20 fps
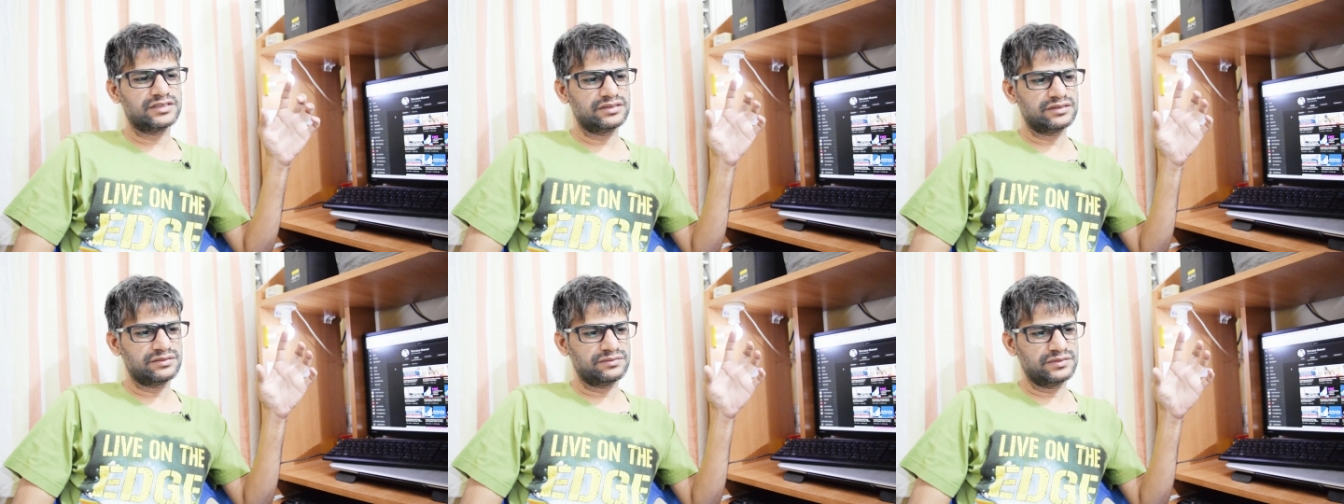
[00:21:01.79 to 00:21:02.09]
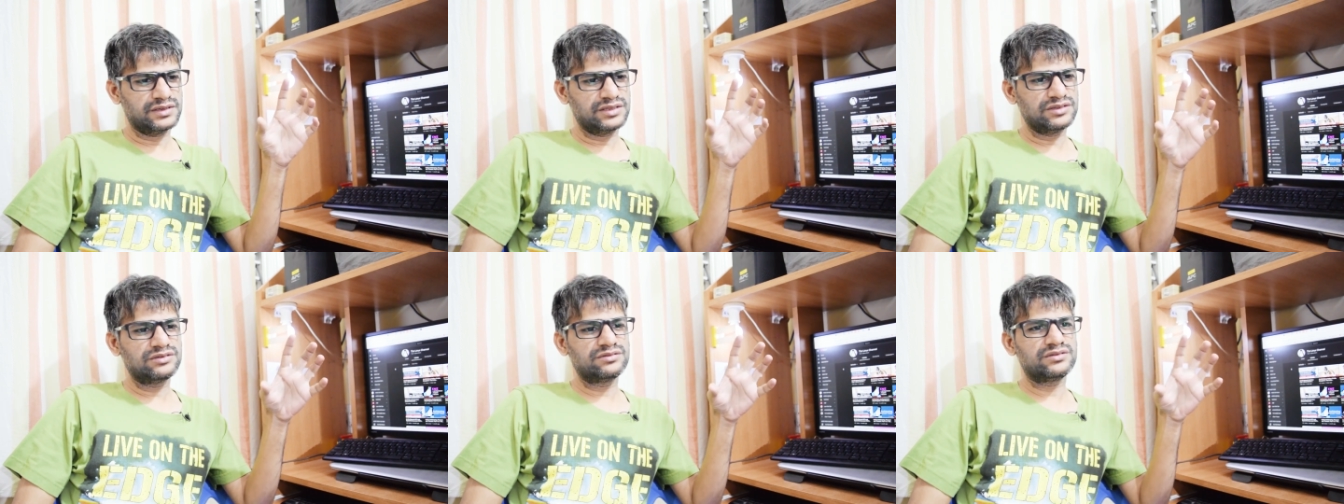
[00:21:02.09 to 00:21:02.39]
Uh,
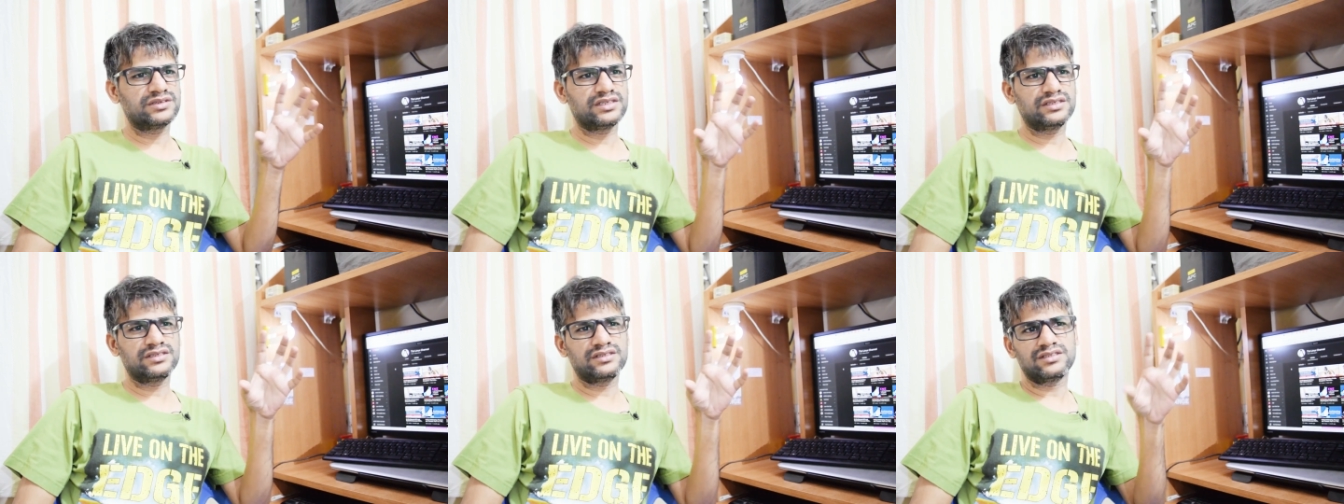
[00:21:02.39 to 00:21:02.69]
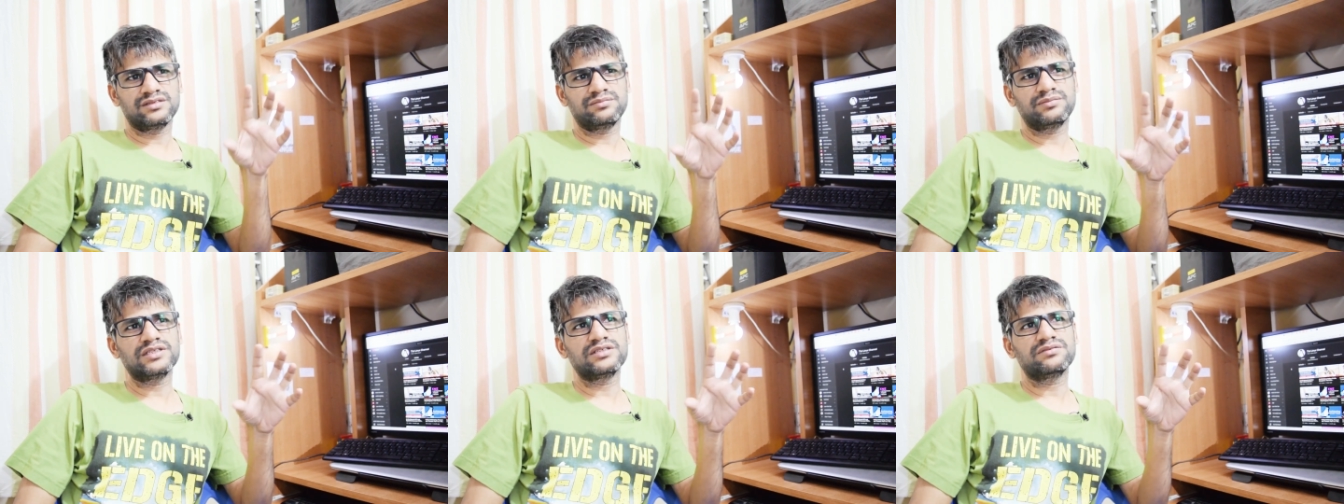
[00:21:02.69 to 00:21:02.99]
when you reach
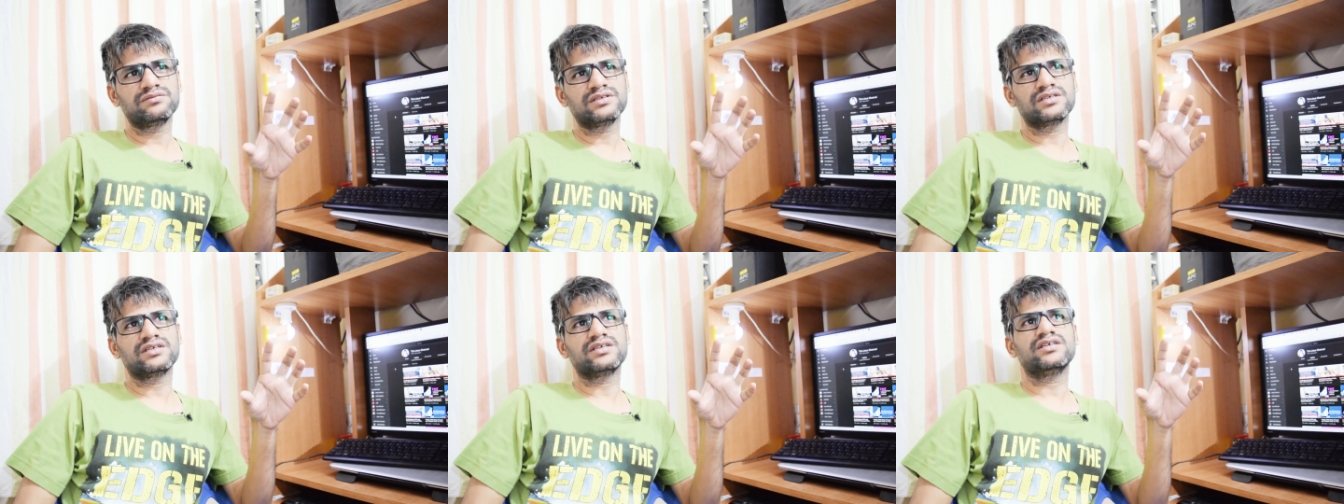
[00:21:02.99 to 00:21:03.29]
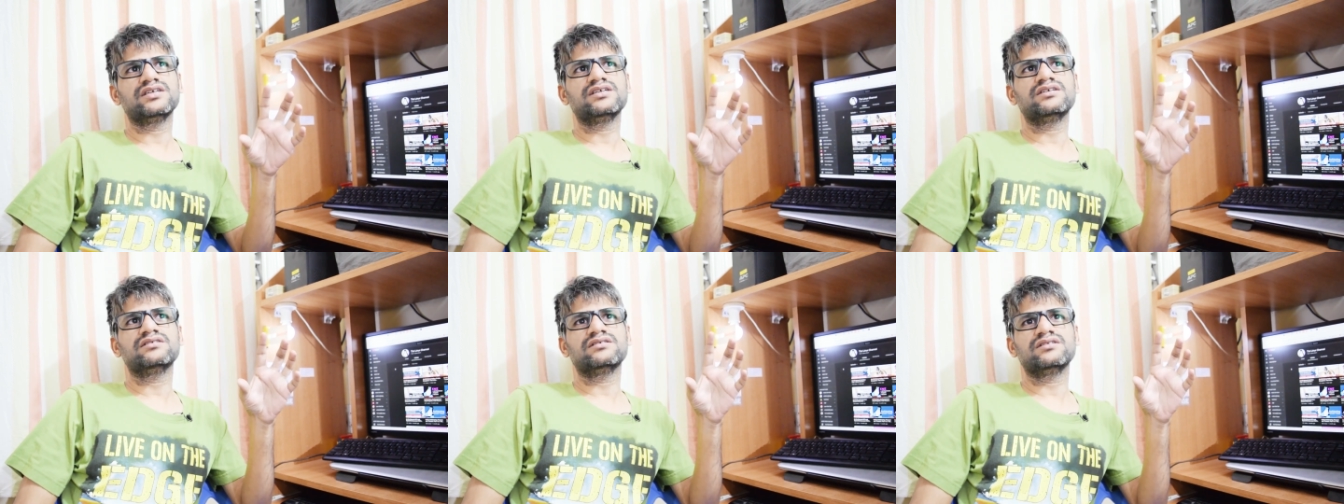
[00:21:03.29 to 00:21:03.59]
a specific
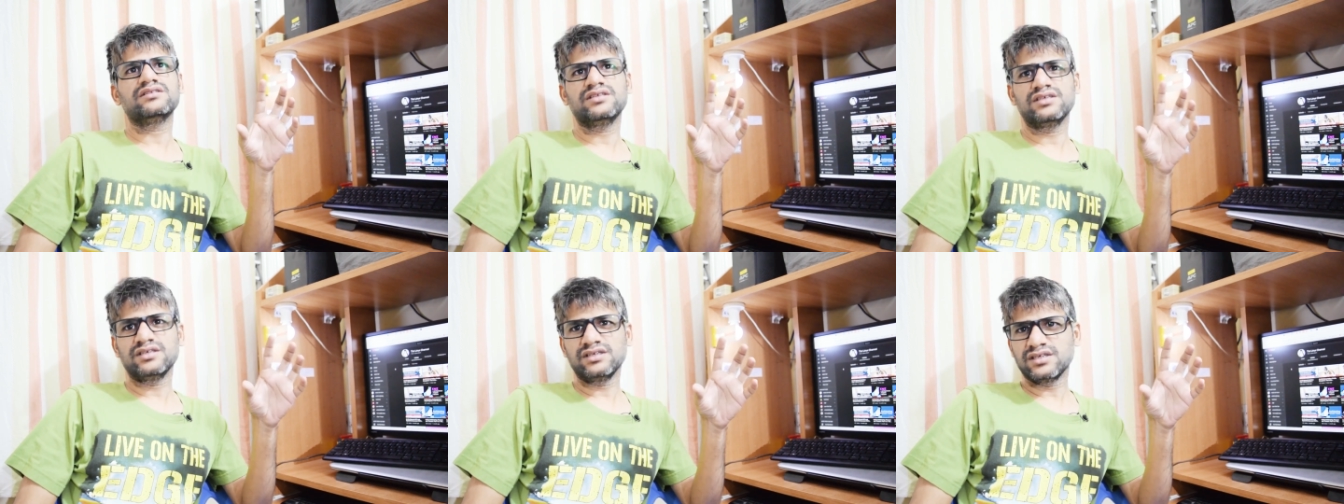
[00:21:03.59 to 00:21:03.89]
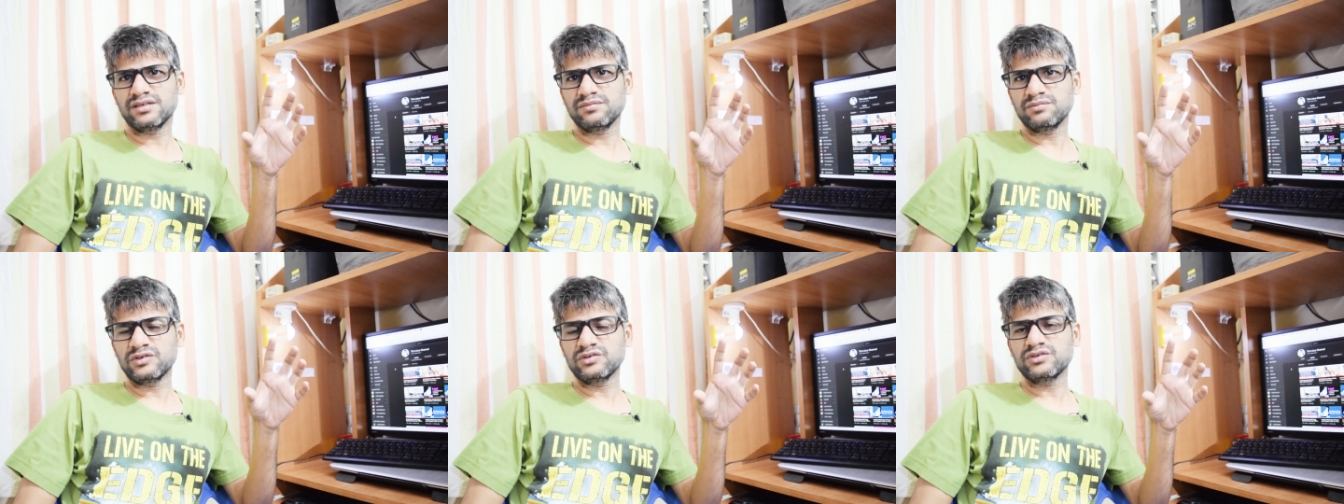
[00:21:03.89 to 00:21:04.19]
age,
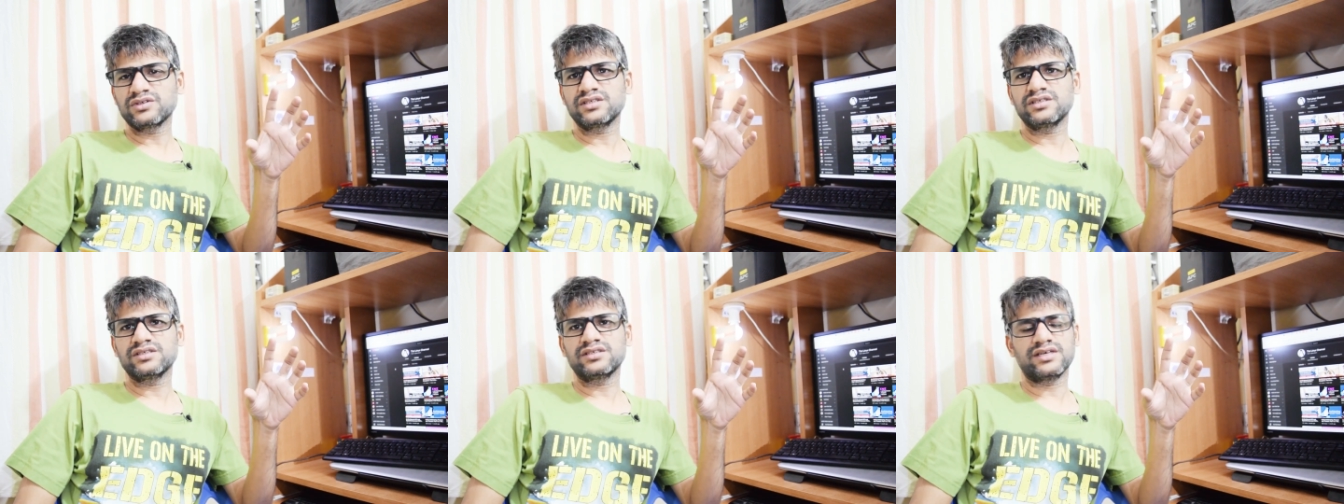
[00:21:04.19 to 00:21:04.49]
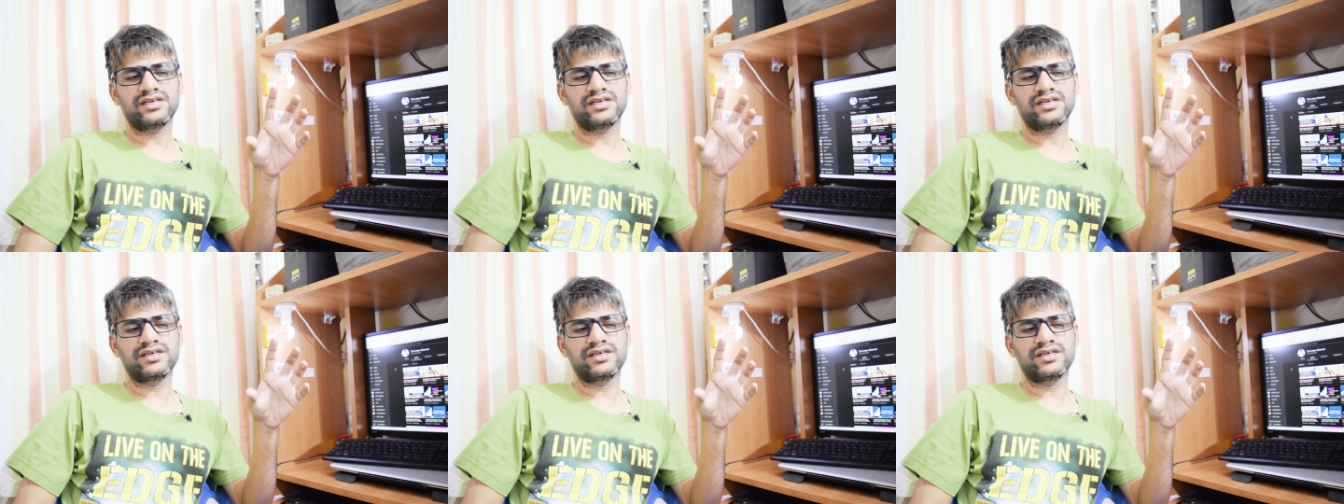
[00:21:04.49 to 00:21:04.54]
think about these